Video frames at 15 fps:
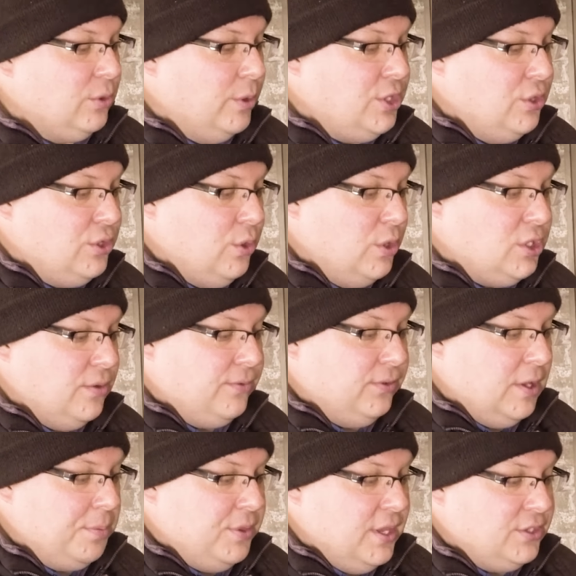So what you do is you
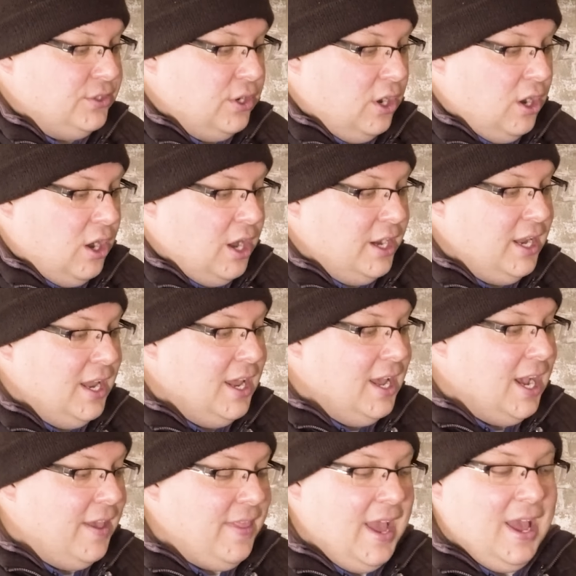flip this to on,
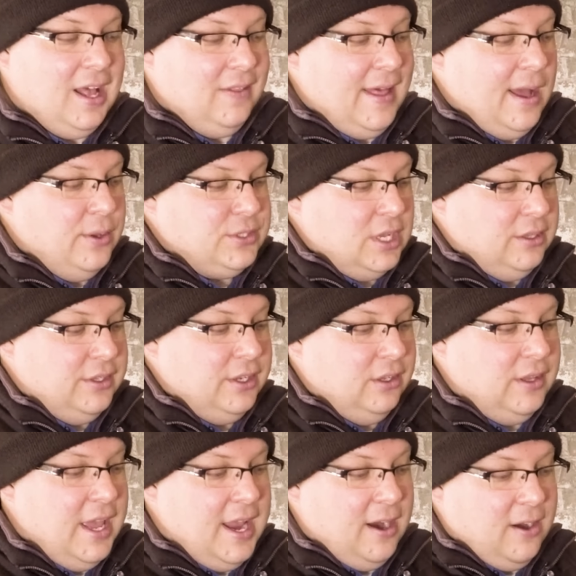and that allows a
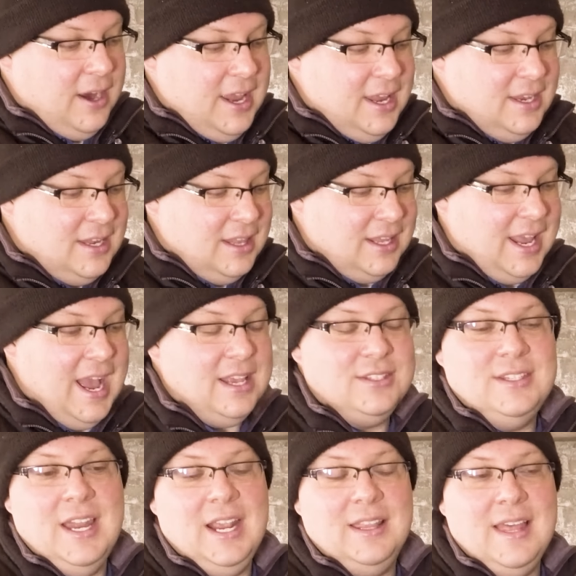little air into the
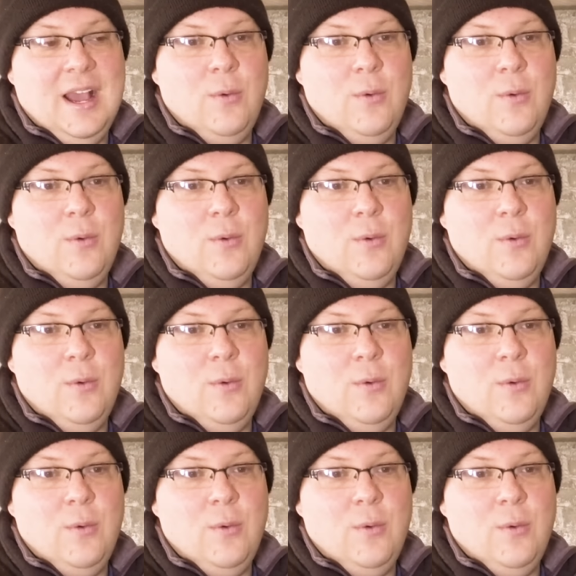gas tank.